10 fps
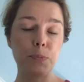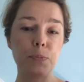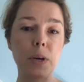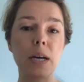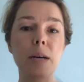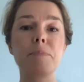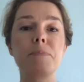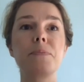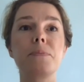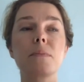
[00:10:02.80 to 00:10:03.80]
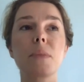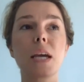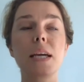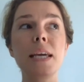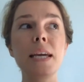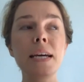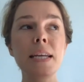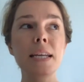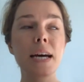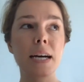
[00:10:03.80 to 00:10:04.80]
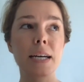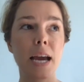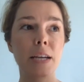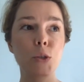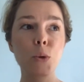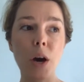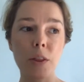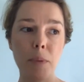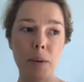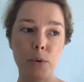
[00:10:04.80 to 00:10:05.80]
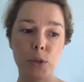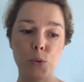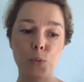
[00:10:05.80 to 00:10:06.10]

um, Ian and I and two other members,